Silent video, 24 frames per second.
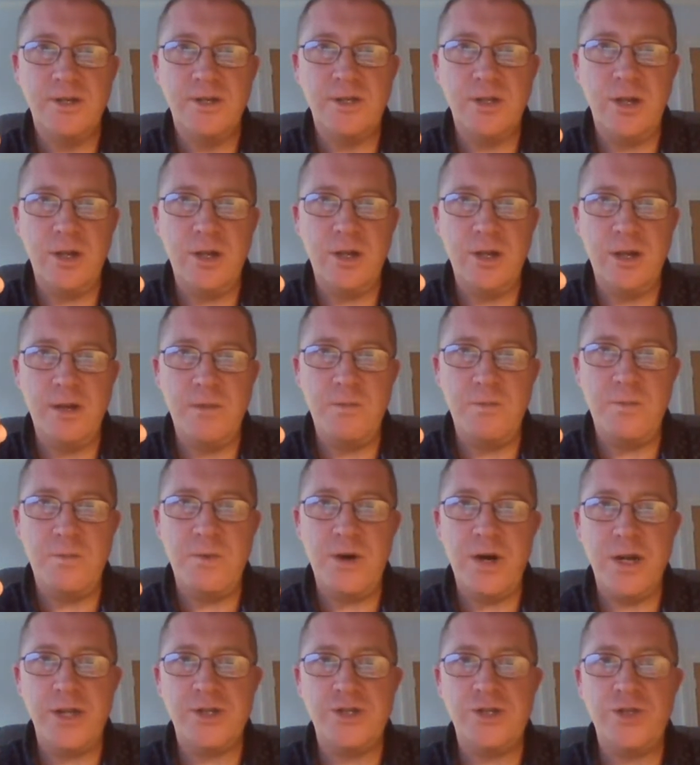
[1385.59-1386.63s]
an
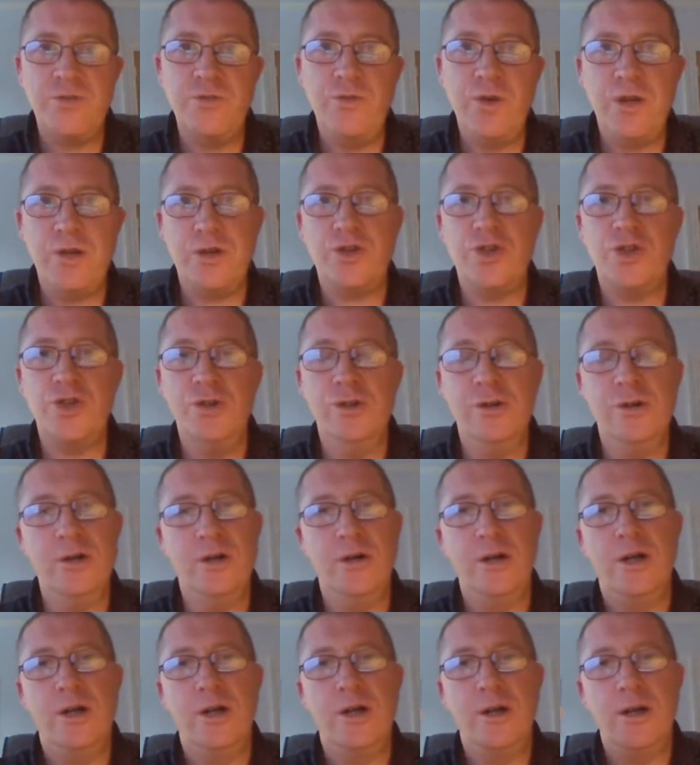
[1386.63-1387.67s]
embrace to
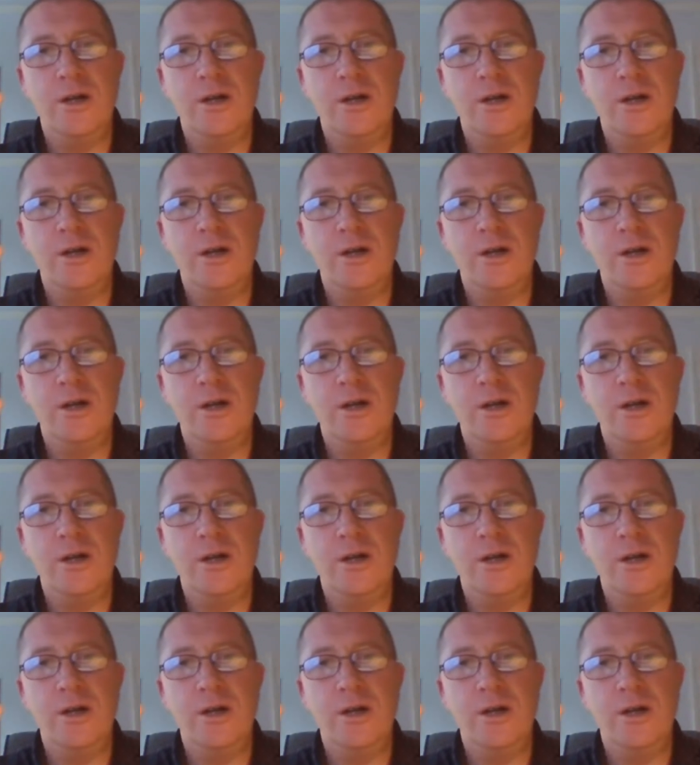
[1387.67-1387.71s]
reassure,